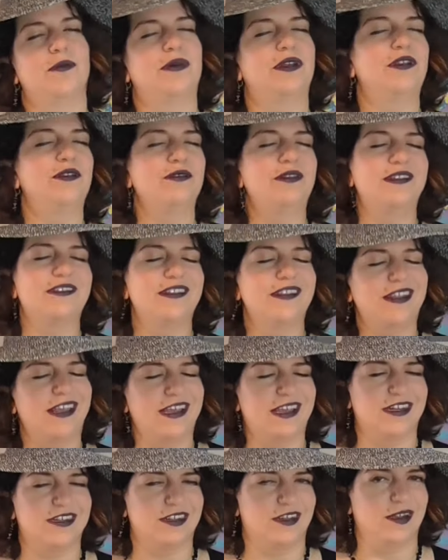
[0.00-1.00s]
But who doesn't
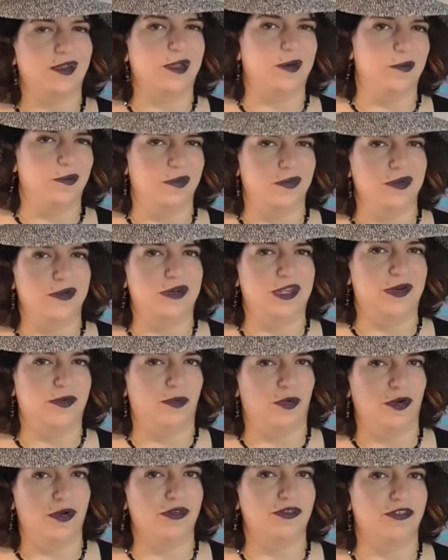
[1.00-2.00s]
like a dark and brooding
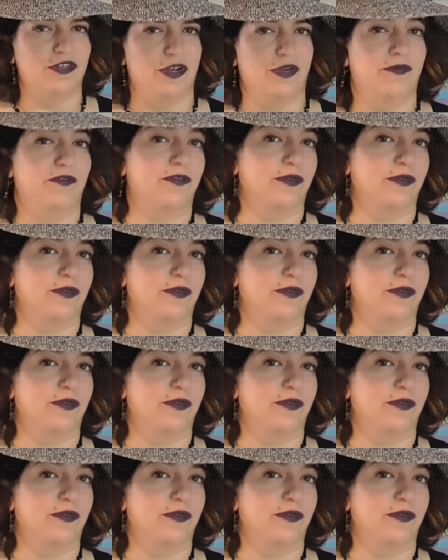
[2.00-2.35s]
wardrobe